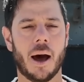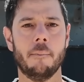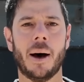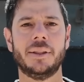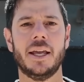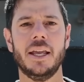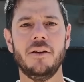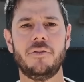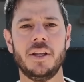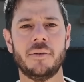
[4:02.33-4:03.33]
On Monday
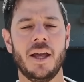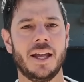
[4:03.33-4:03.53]
evening,